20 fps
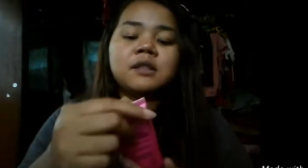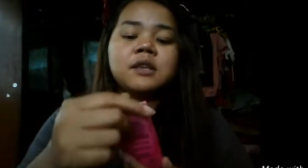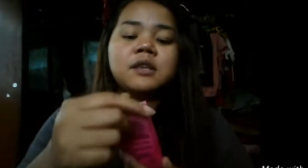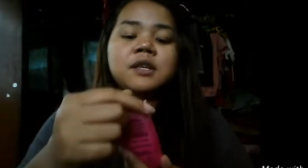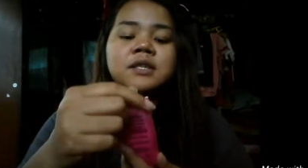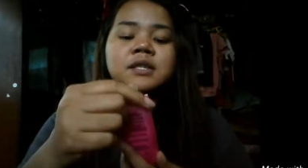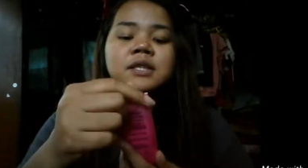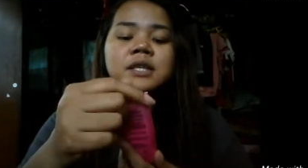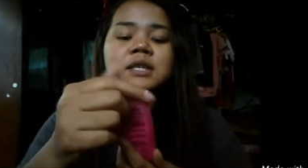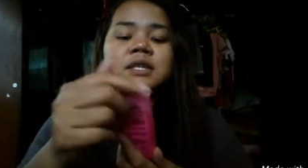
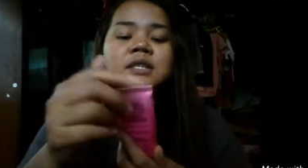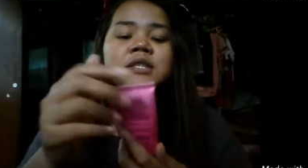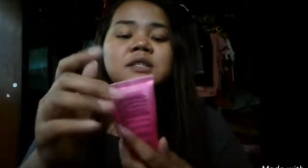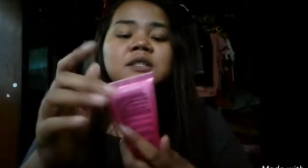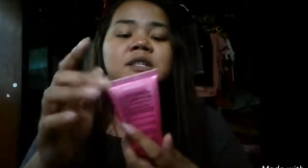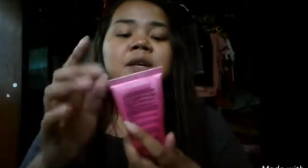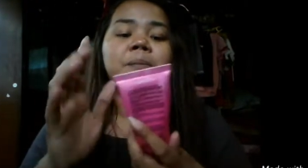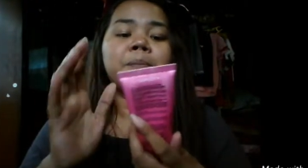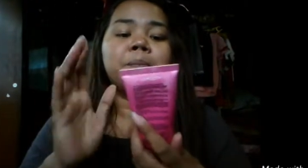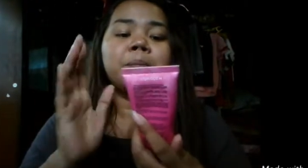This is
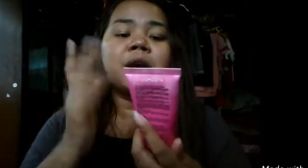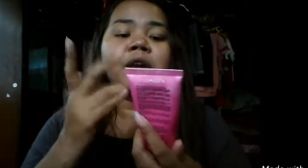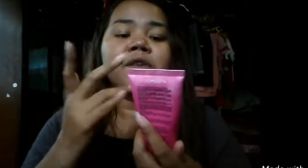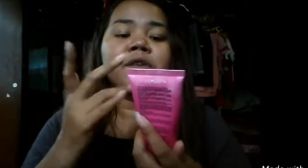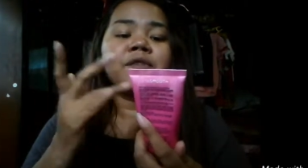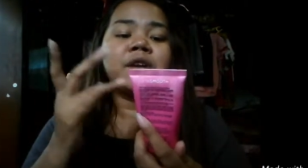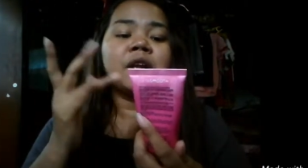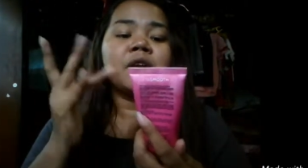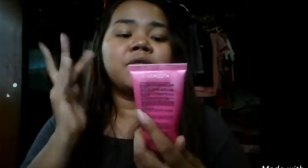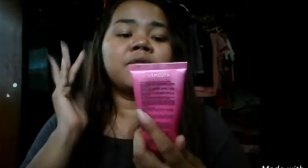the
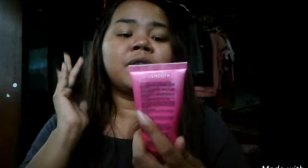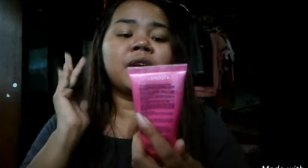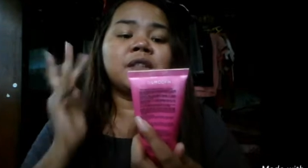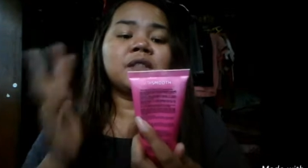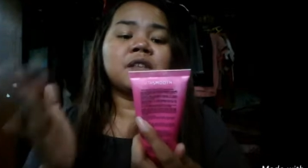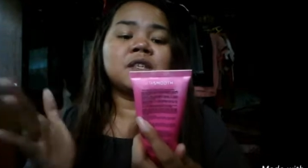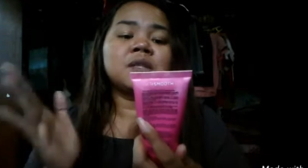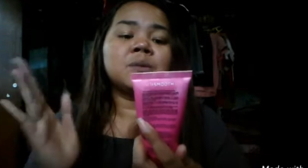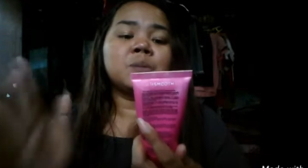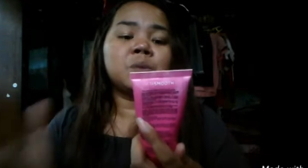Myra
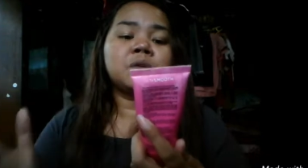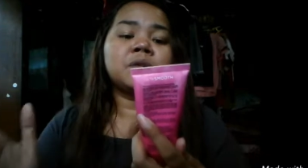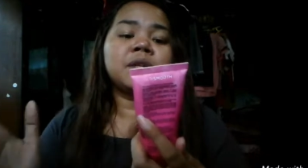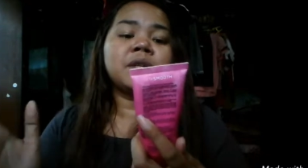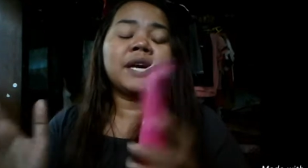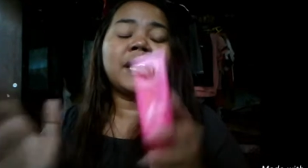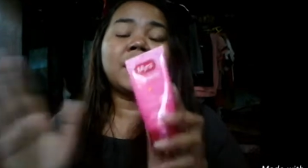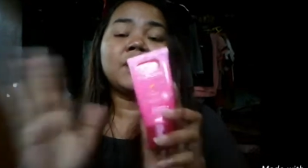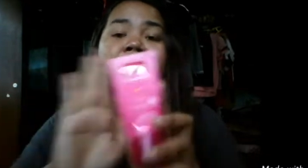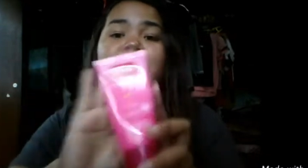Vita Smooth
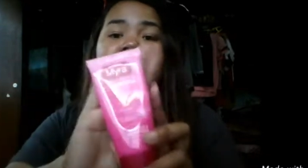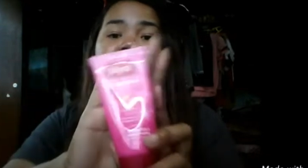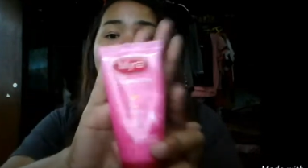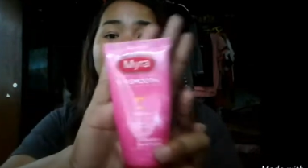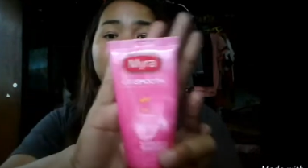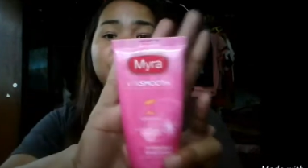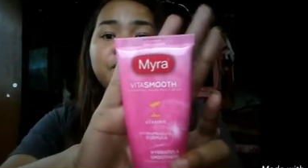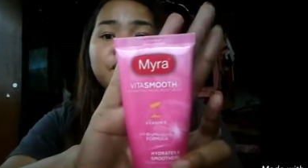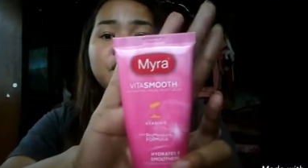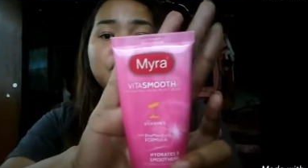Hydrating